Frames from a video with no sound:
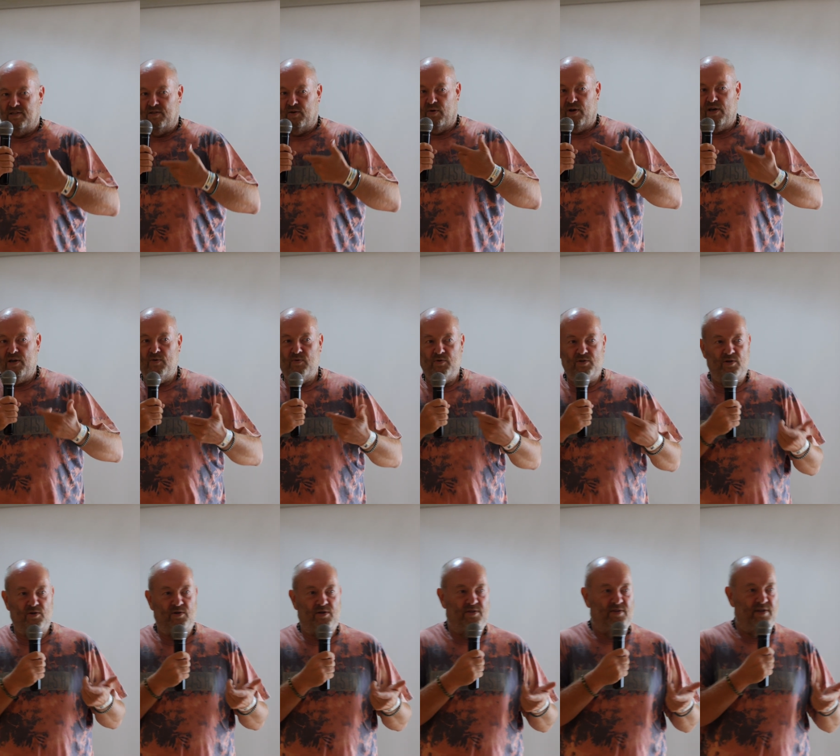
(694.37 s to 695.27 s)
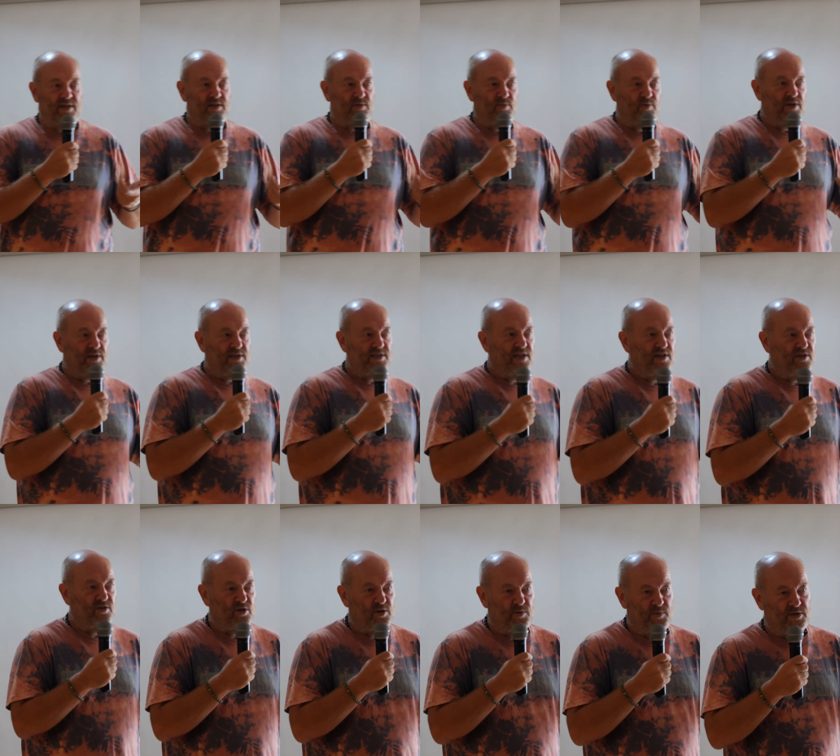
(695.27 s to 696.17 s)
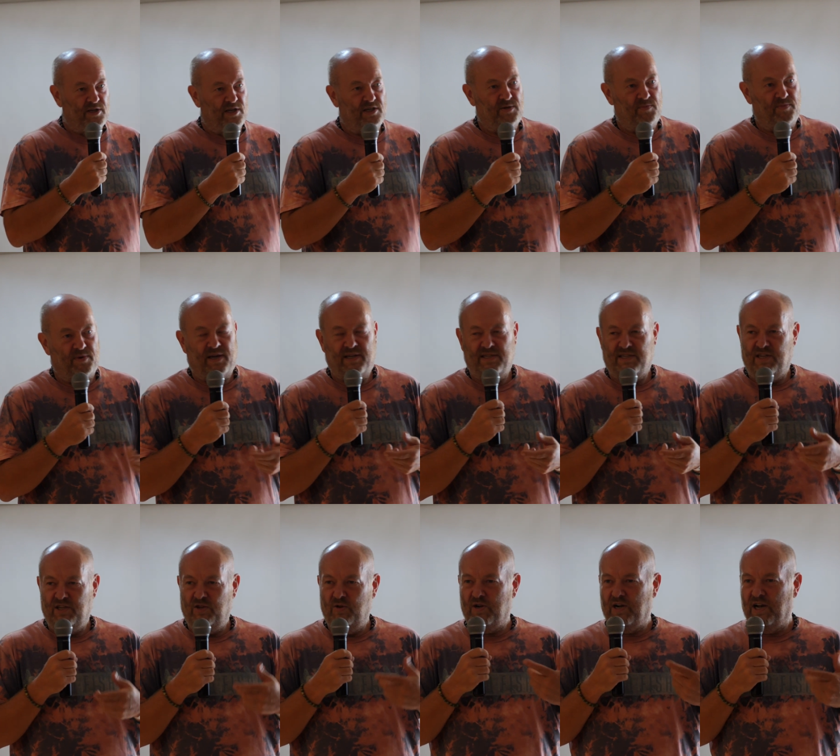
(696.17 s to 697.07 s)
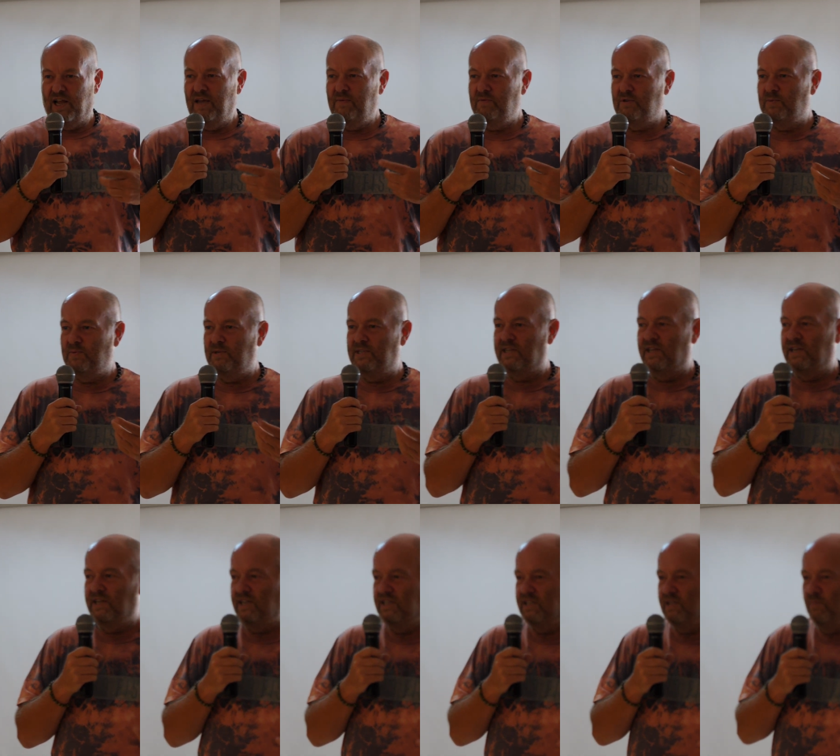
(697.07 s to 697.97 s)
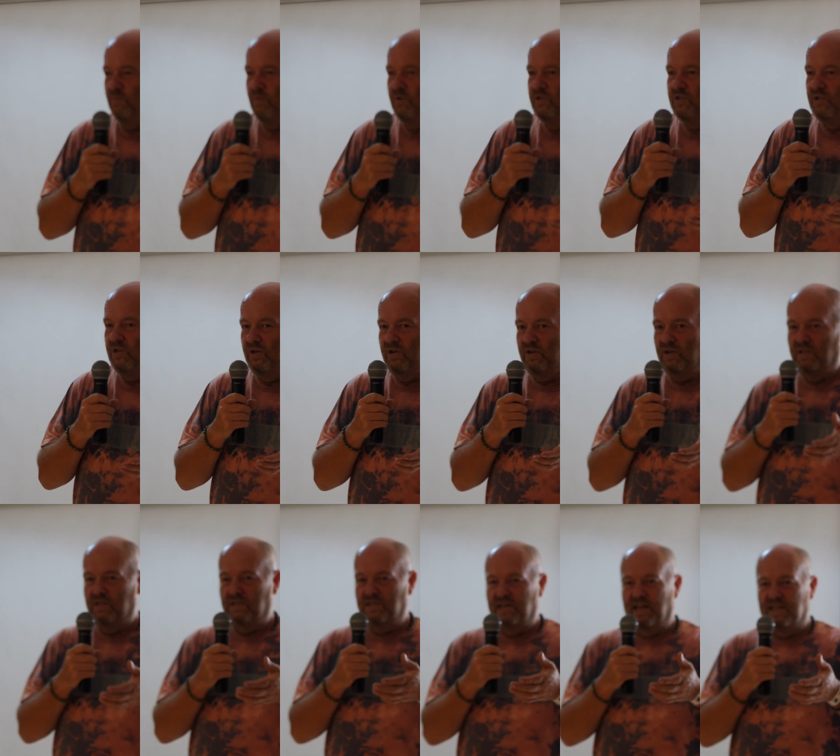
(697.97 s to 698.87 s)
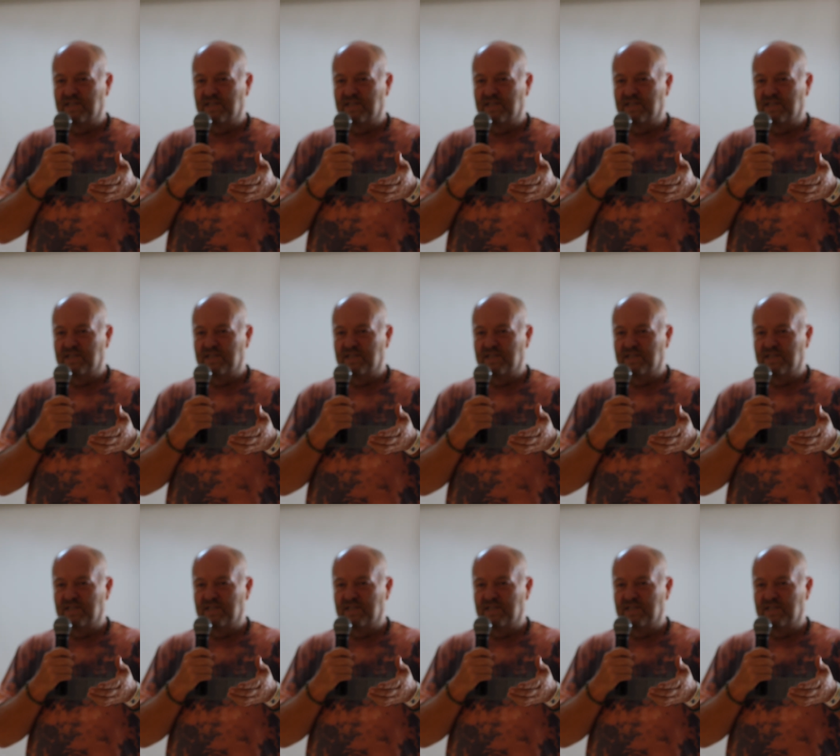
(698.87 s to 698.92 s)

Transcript: So I always look at things, and when I send documentation back and say, you claim to be sending this